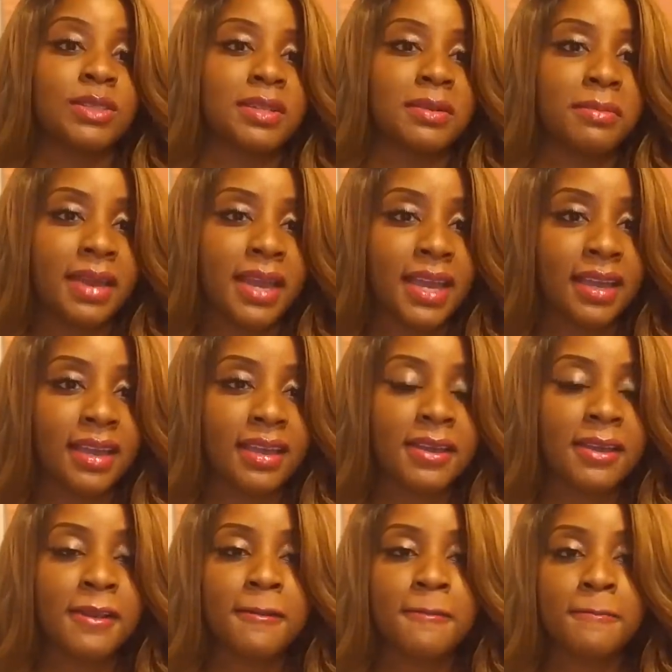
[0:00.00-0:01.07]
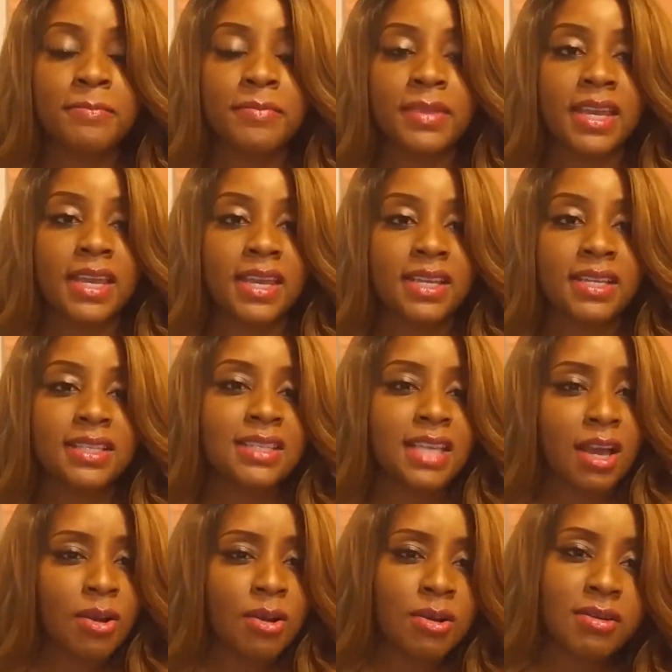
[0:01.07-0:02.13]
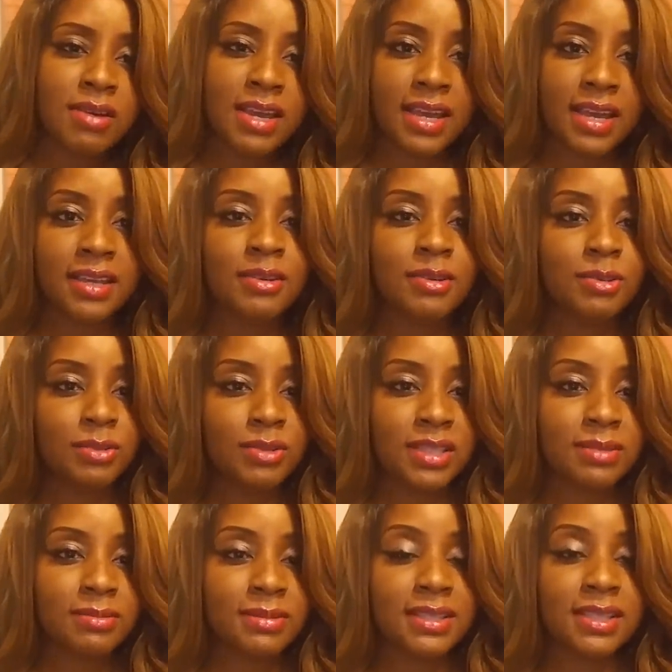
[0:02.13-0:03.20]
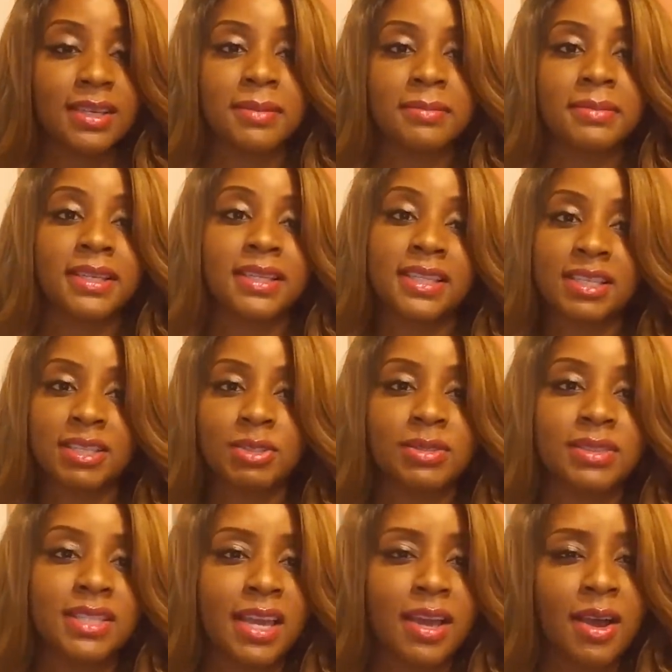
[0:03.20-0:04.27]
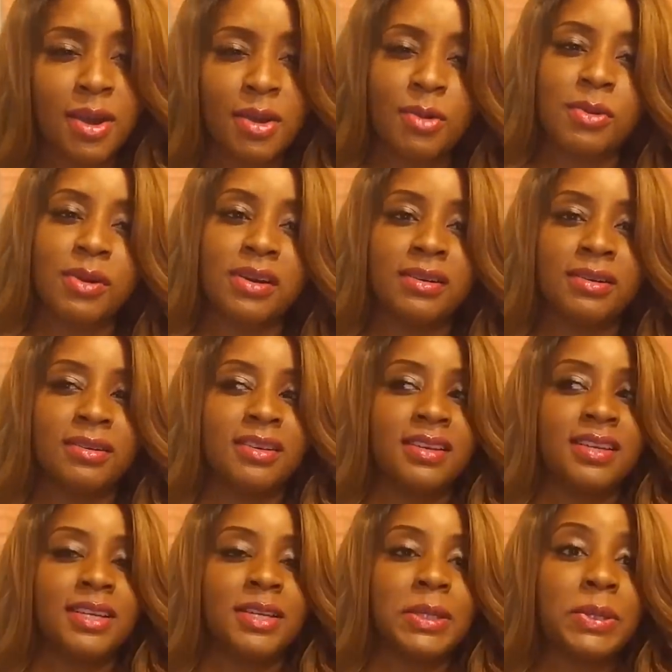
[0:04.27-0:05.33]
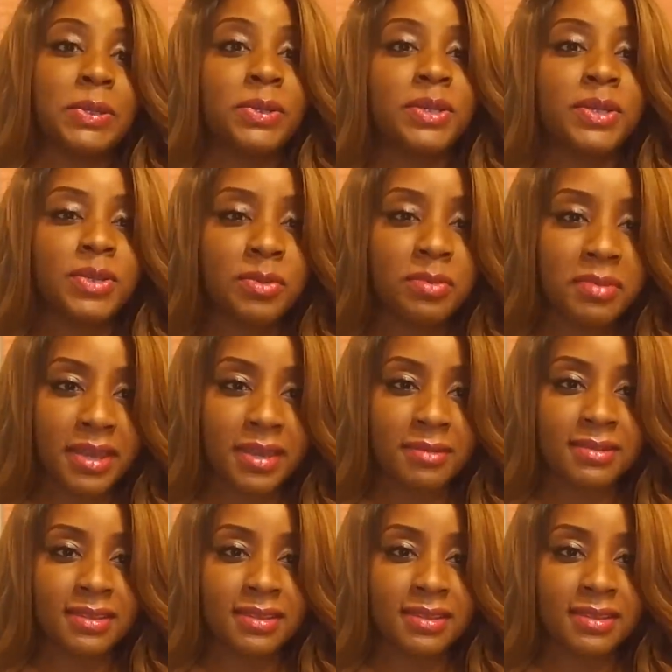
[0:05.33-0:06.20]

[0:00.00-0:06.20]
to the bank. And he's like, oh, okay, cool. That's what's up. And then he'll say, oh, well, who do you bank